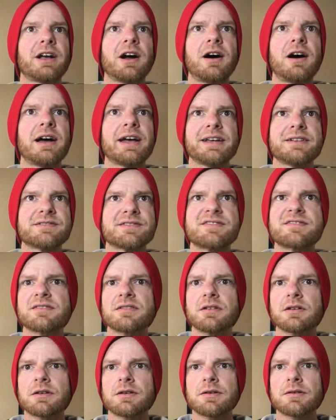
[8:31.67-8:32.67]
guides.
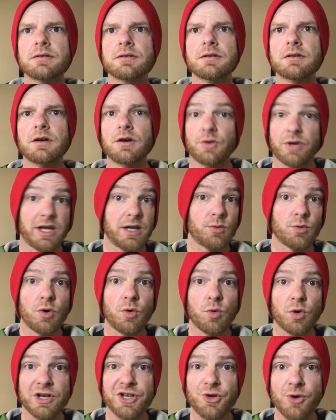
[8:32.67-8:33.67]
Okay,
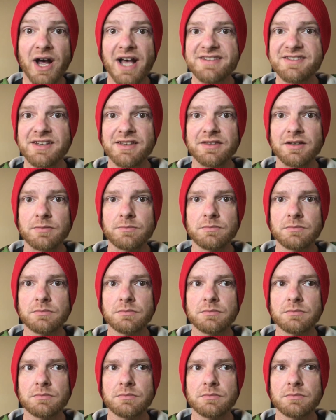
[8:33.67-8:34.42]
well, what are you asking them?